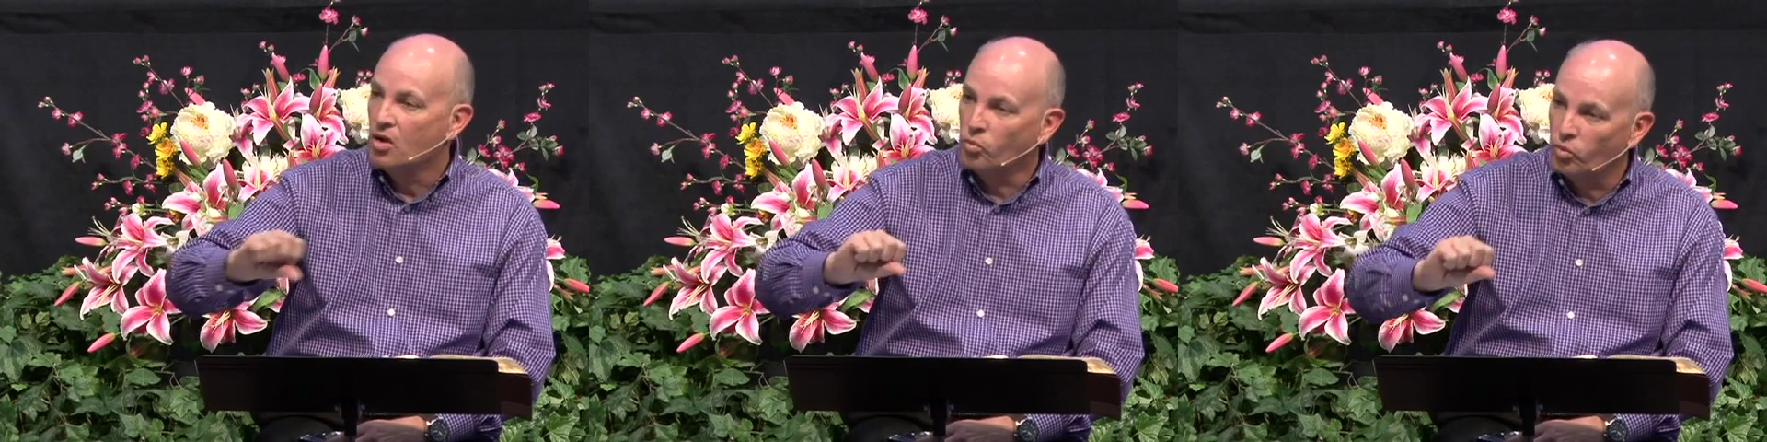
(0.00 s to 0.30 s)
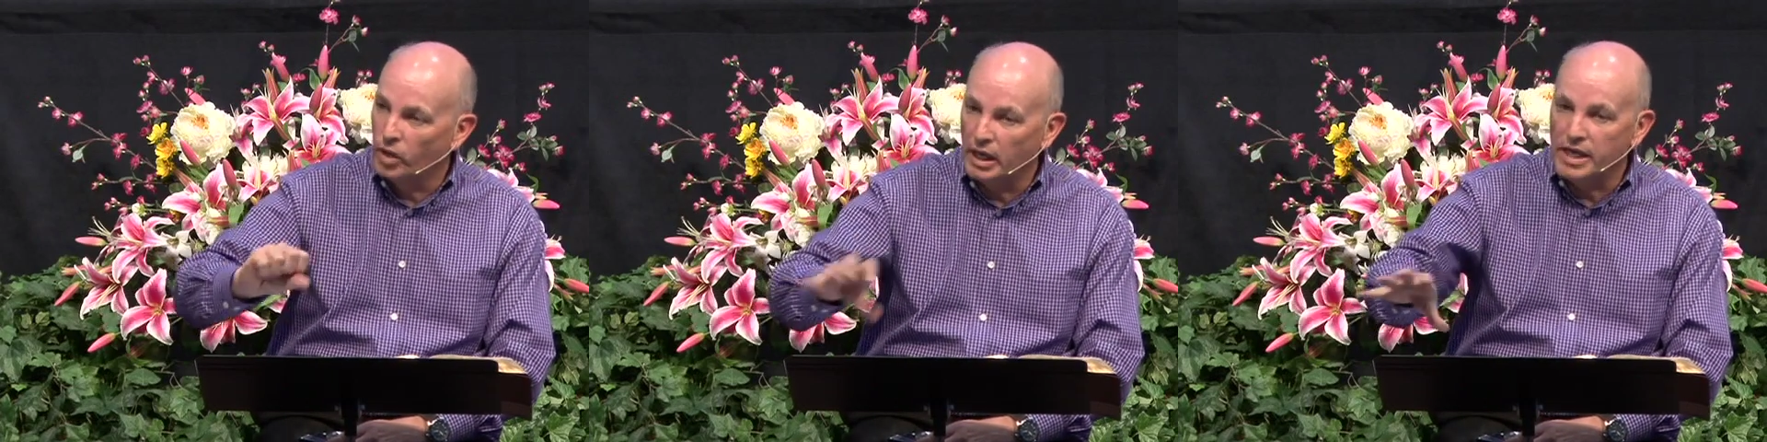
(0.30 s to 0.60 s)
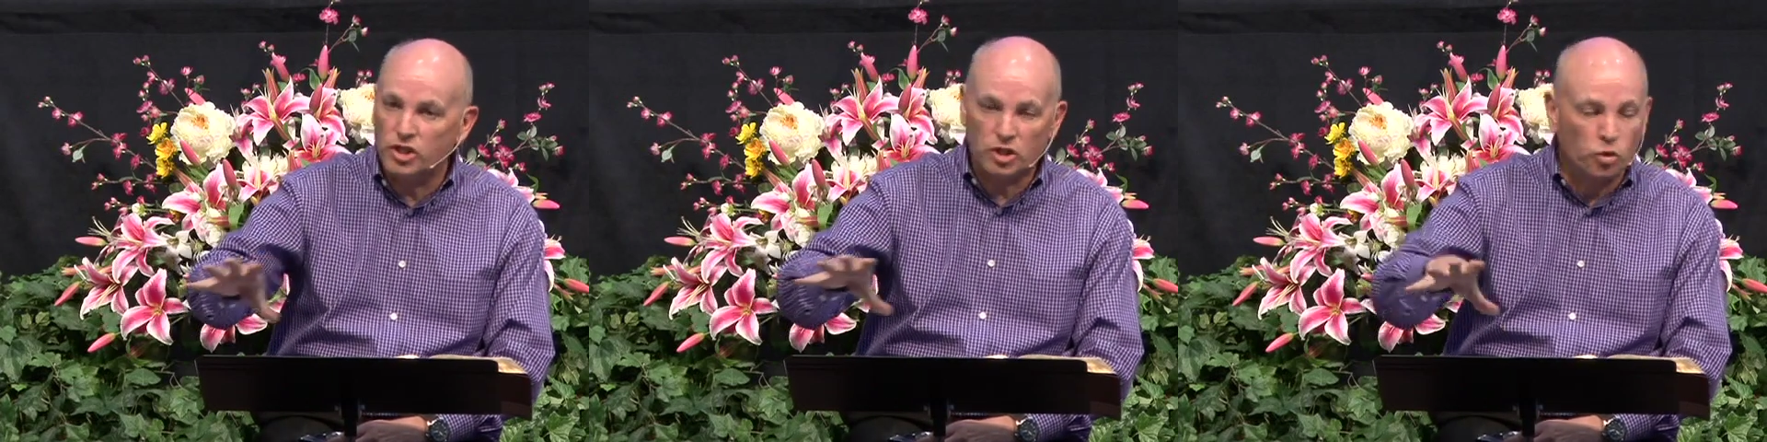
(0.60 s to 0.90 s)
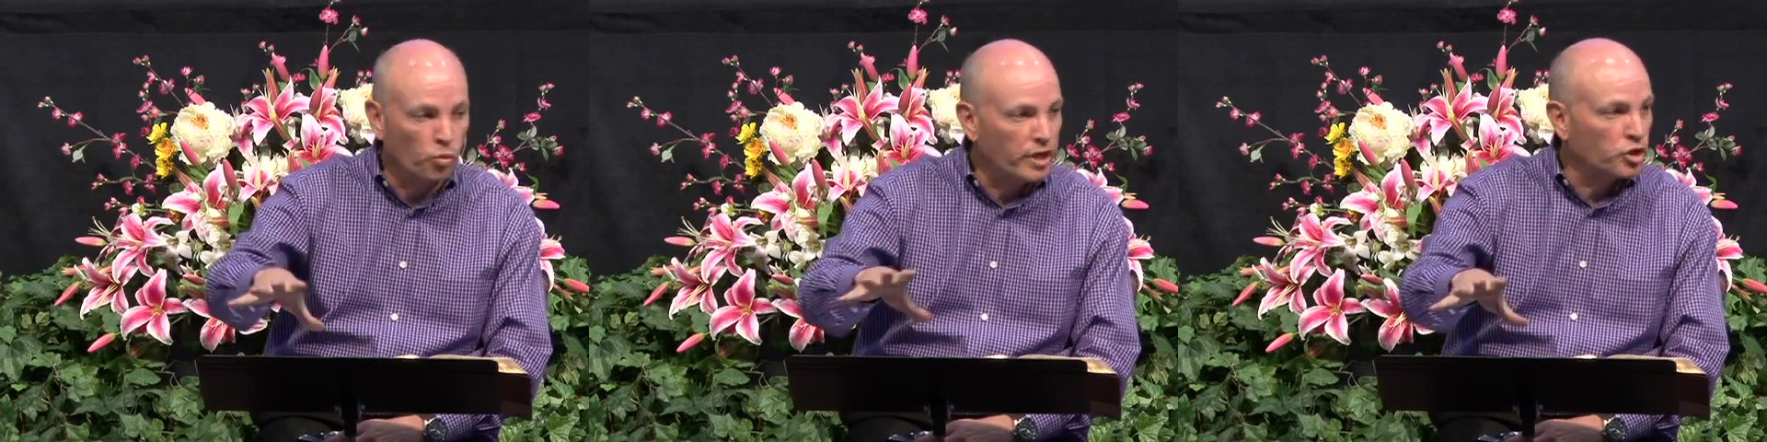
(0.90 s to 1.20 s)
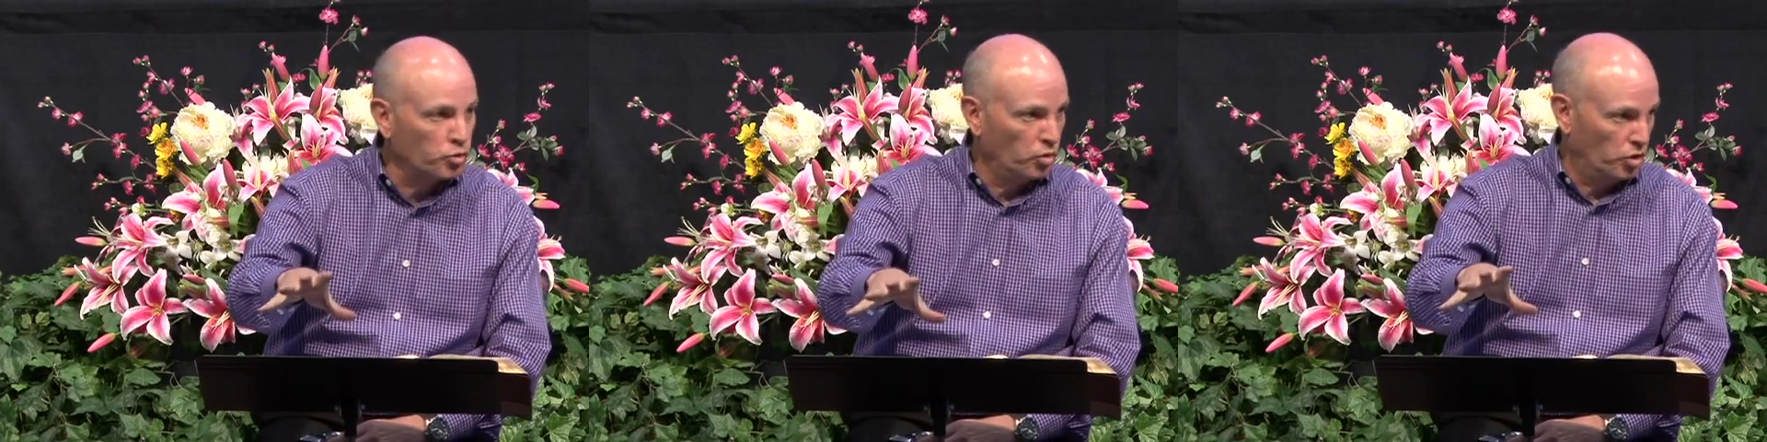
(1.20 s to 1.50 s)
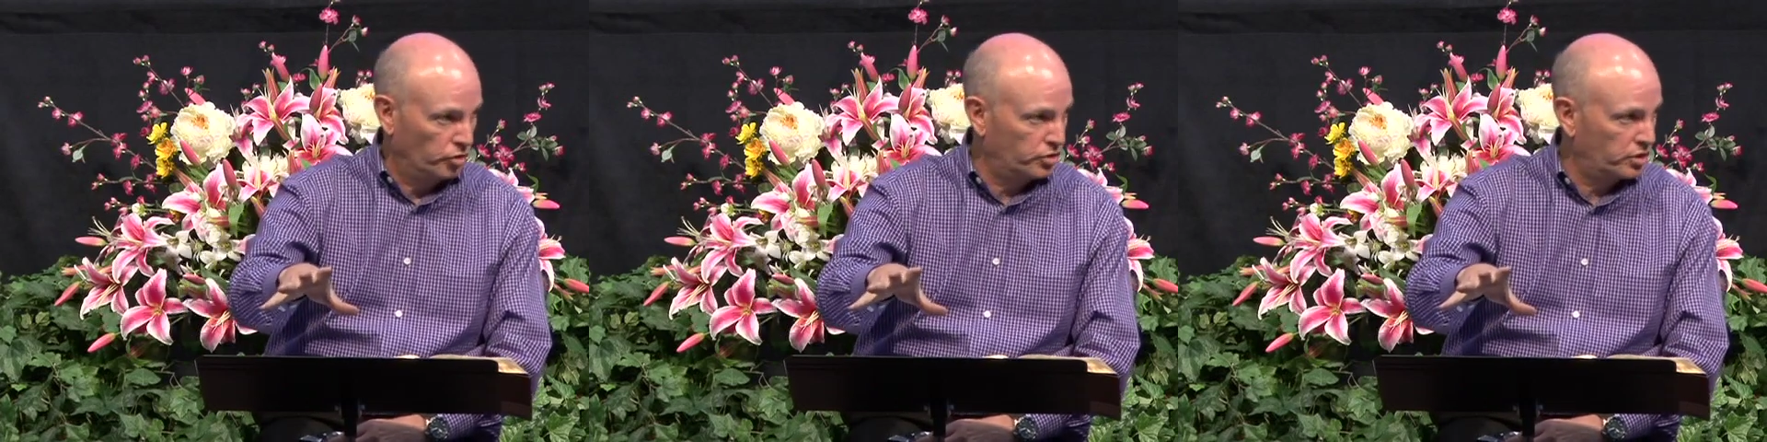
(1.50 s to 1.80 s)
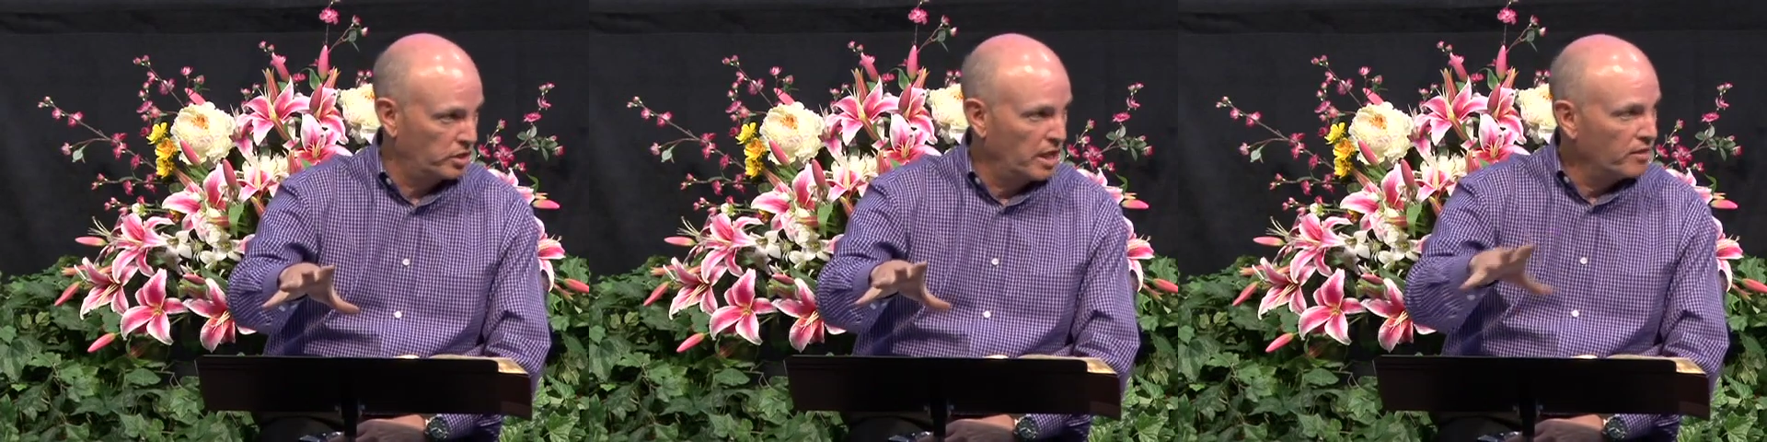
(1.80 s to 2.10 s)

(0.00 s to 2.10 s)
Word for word: religious rituals